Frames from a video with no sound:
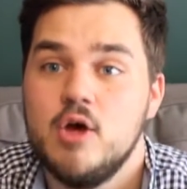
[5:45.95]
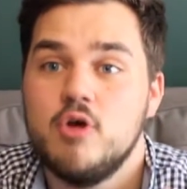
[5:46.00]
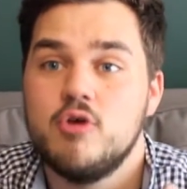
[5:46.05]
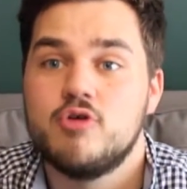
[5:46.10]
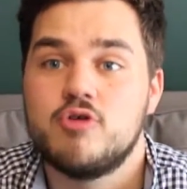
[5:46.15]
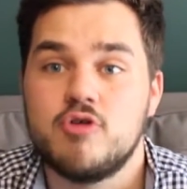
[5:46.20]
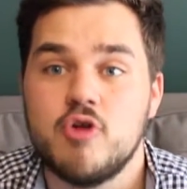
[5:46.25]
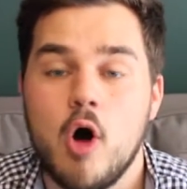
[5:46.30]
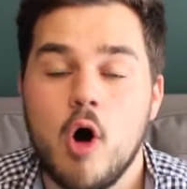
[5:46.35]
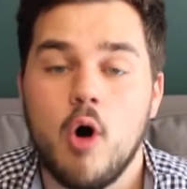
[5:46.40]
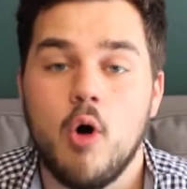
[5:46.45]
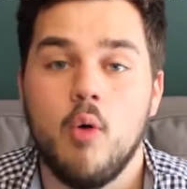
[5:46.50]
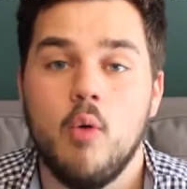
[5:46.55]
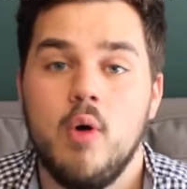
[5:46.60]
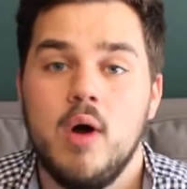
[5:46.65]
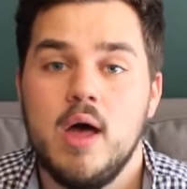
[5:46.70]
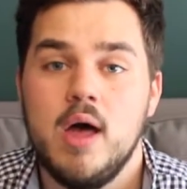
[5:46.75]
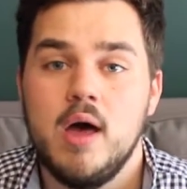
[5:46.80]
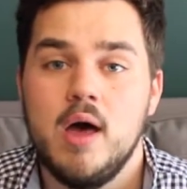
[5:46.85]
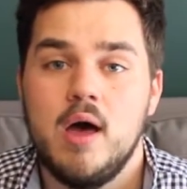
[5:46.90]

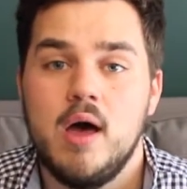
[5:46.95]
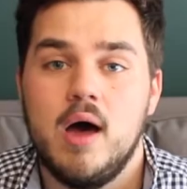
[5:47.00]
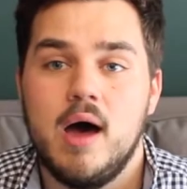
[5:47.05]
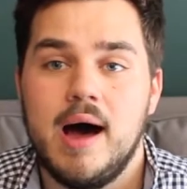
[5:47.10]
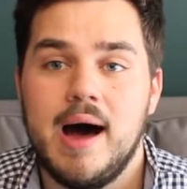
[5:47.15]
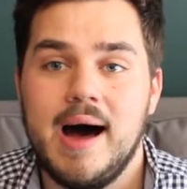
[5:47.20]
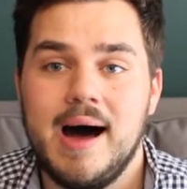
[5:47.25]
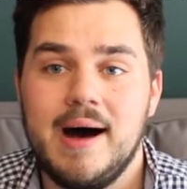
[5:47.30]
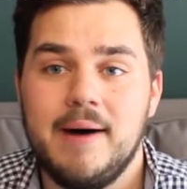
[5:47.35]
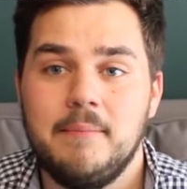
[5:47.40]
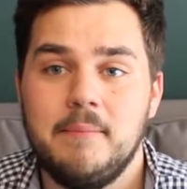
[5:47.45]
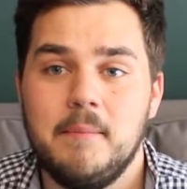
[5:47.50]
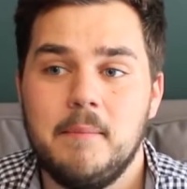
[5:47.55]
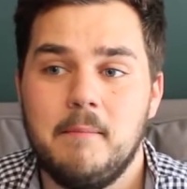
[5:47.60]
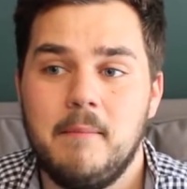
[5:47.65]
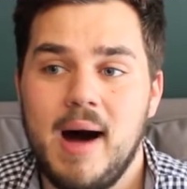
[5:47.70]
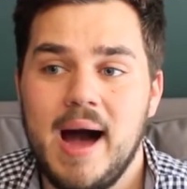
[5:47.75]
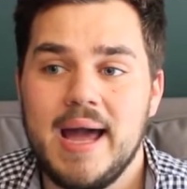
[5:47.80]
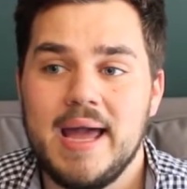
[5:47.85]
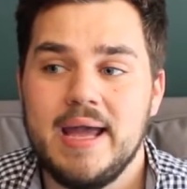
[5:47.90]
So
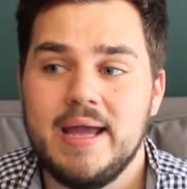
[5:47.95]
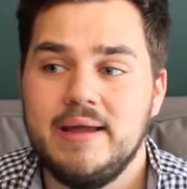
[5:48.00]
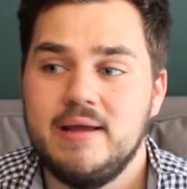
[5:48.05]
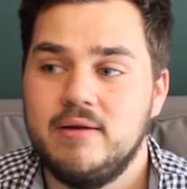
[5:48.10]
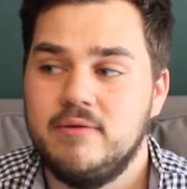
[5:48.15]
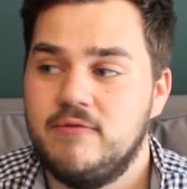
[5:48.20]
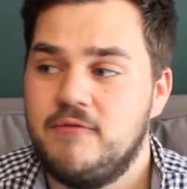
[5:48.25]
my